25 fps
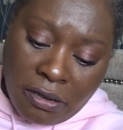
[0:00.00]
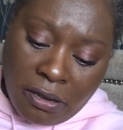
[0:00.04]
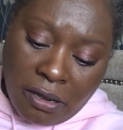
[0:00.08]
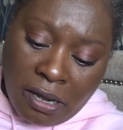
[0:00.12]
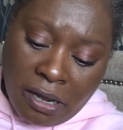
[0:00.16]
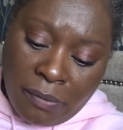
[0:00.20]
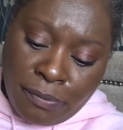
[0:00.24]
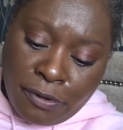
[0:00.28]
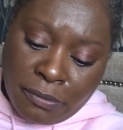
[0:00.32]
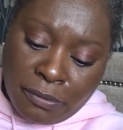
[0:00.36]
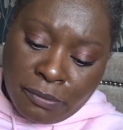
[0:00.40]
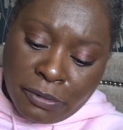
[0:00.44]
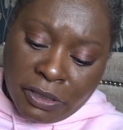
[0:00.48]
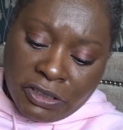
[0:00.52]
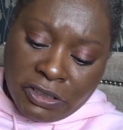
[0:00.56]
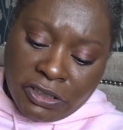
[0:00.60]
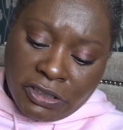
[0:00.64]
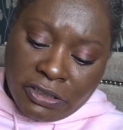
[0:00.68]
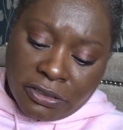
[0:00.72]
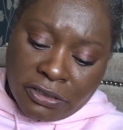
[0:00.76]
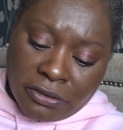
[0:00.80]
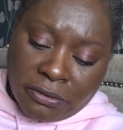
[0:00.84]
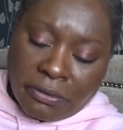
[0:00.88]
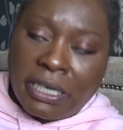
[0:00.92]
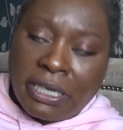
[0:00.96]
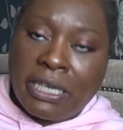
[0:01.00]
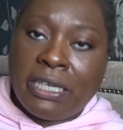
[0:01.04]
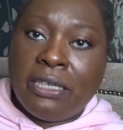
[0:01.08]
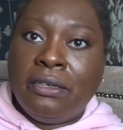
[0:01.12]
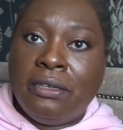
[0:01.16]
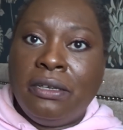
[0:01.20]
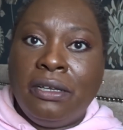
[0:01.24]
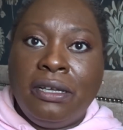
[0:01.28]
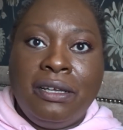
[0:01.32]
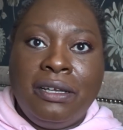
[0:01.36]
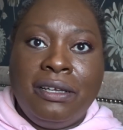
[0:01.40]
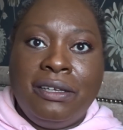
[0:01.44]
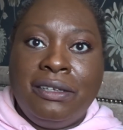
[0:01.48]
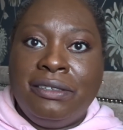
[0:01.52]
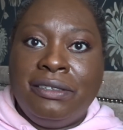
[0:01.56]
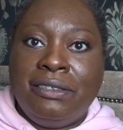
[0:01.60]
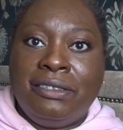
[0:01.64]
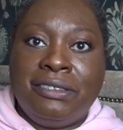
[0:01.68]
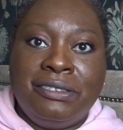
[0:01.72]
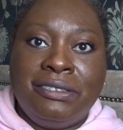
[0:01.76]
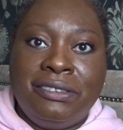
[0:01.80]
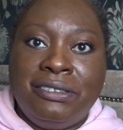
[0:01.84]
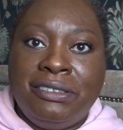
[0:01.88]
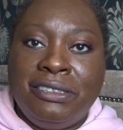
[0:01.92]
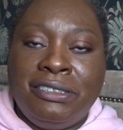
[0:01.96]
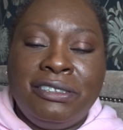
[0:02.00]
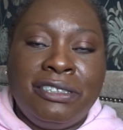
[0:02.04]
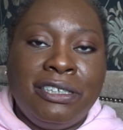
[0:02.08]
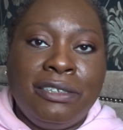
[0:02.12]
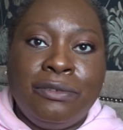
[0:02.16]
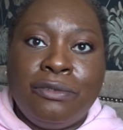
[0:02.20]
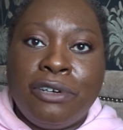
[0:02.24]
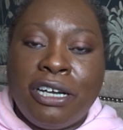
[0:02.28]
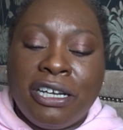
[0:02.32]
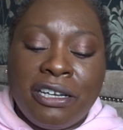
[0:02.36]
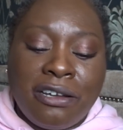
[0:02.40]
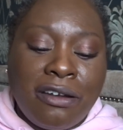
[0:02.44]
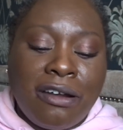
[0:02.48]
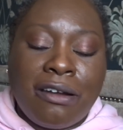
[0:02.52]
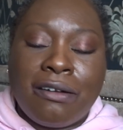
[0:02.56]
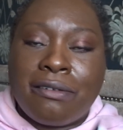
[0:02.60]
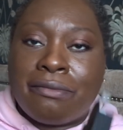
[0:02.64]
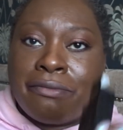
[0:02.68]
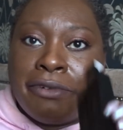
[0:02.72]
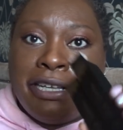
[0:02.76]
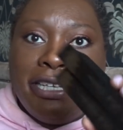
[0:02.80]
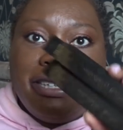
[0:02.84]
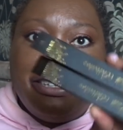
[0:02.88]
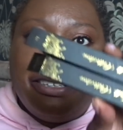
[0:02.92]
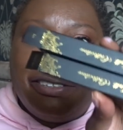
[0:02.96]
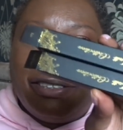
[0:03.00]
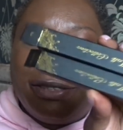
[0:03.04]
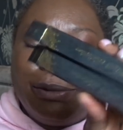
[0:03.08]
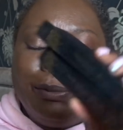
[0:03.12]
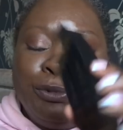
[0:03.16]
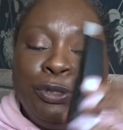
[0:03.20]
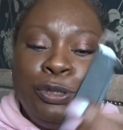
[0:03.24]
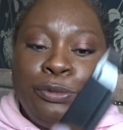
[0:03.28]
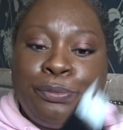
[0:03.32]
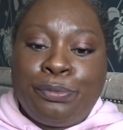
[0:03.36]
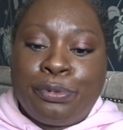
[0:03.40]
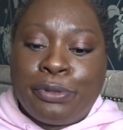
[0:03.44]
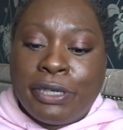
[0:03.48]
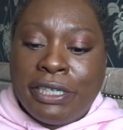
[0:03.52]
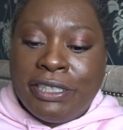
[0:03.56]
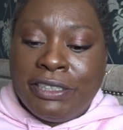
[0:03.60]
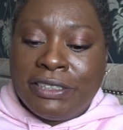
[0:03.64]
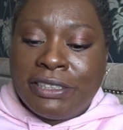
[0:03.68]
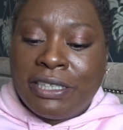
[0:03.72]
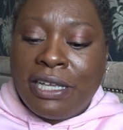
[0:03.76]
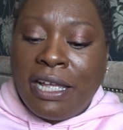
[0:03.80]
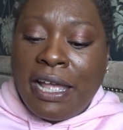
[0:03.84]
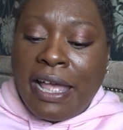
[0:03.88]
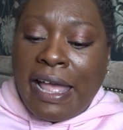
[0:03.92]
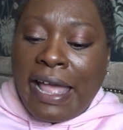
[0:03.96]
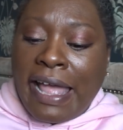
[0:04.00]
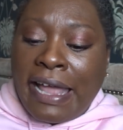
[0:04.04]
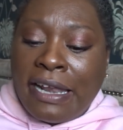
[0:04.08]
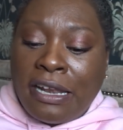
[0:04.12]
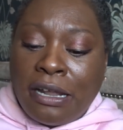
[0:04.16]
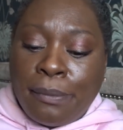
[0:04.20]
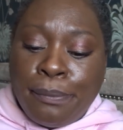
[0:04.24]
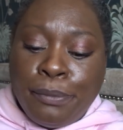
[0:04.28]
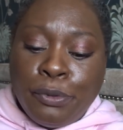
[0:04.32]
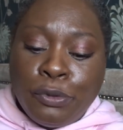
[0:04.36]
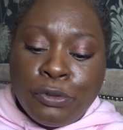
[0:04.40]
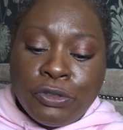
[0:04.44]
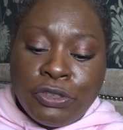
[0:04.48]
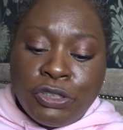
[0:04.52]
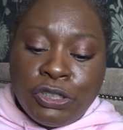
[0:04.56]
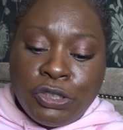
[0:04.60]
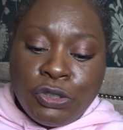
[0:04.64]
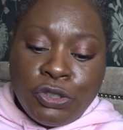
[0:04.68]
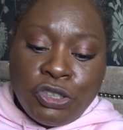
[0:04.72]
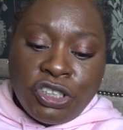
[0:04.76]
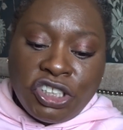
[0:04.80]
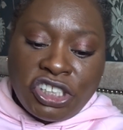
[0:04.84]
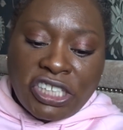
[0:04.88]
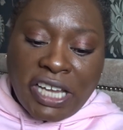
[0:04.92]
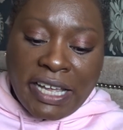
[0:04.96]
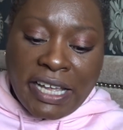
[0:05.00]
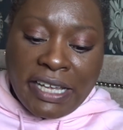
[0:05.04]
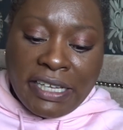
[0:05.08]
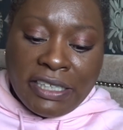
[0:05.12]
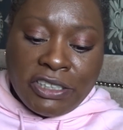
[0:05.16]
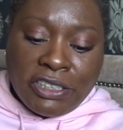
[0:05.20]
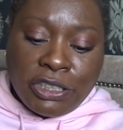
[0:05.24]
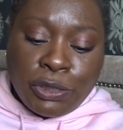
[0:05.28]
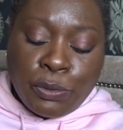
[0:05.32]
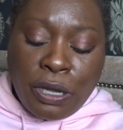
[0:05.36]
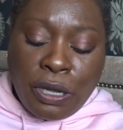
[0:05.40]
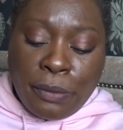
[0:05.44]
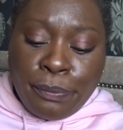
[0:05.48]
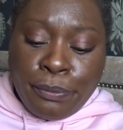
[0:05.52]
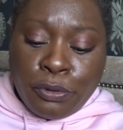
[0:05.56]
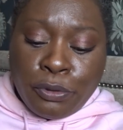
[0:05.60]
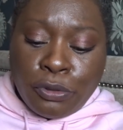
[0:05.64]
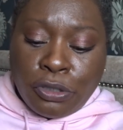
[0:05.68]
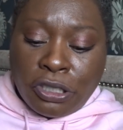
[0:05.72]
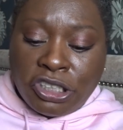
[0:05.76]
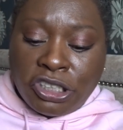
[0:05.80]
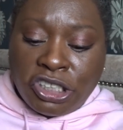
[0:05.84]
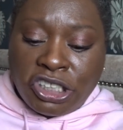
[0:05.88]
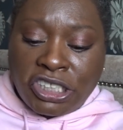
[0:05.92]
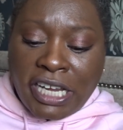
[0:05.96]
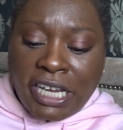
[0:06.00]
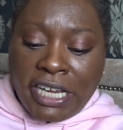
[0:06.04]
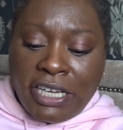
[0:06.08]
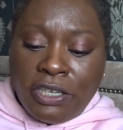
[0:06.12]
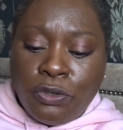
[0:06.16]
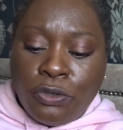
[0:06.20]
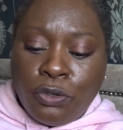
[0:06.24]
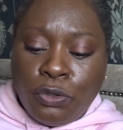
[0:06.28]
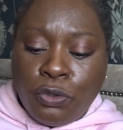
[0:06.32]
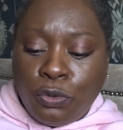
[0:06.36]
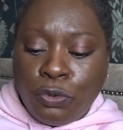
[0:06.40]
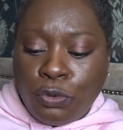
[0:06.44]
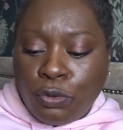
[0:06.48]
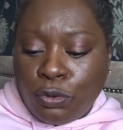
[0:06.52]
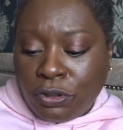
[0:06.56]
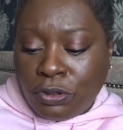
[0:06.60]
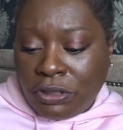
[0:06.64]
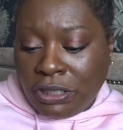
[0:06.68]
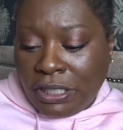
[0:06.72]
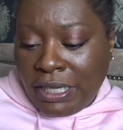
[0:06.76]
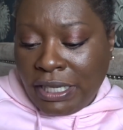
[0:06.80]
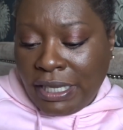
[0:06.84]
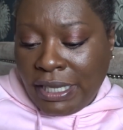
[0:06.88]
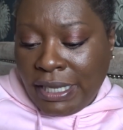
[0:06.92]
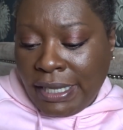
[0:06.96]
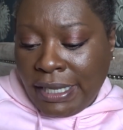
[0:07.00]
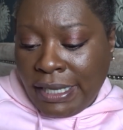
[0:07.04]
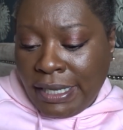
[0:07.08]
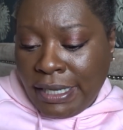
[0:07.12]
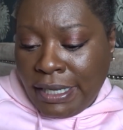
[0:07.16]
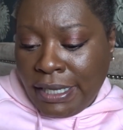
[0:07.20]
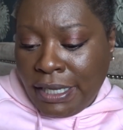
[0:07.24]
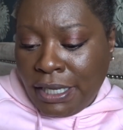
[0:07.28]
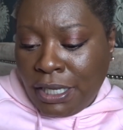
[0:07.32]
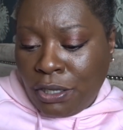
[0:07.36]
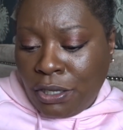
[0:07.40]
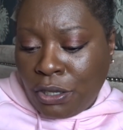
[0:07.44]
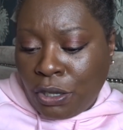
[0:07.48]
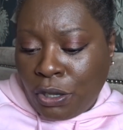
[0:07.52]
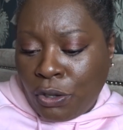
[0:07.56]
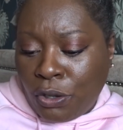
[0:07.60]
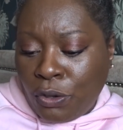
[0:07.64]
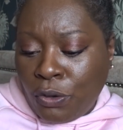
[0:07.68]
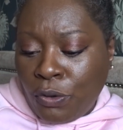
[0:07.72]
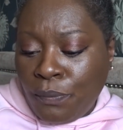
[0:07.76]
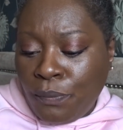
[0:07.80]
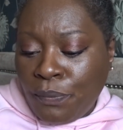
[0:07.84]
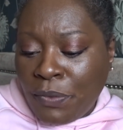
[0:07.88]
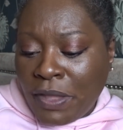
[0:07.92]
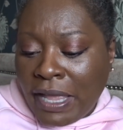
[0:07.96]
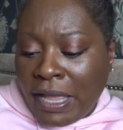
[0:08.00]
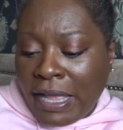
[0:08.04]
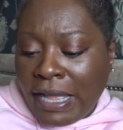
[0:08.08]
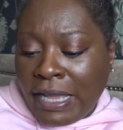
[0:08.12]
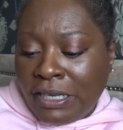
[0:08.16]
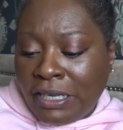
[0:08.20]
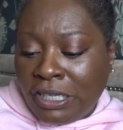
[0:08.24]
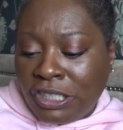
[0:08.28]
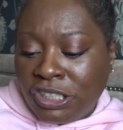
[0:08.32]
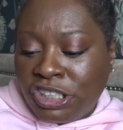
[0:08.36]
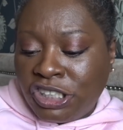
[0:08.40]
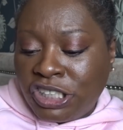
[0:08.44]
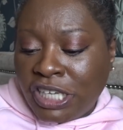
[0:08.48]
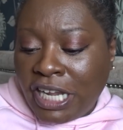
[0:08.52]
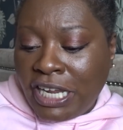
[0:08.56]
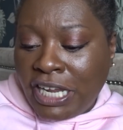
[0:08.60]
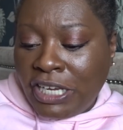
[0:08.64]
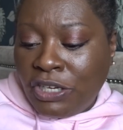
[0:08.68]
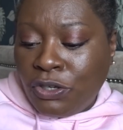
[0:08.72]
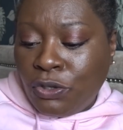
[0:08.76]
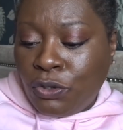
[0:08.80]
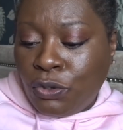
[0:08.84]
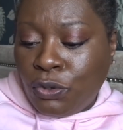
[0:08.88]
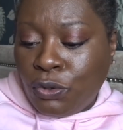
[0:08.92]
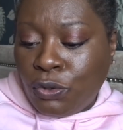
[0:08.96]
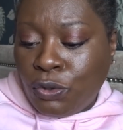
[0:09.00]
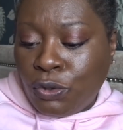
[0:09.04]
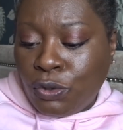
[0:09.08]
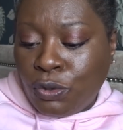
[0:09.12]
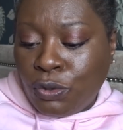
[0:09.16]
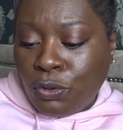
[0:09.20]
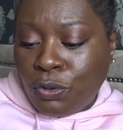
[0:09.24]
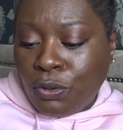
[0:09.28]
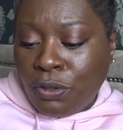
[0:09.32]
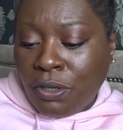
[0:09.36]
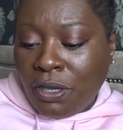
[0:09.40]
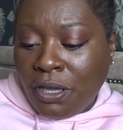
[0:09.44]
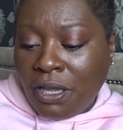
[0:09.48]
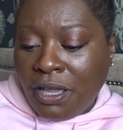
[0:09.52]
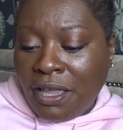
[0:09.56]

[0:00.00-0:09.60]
up on my screen because you know I can't read the small print. And I bought two shades. So I bought a shade called Ego and a shade called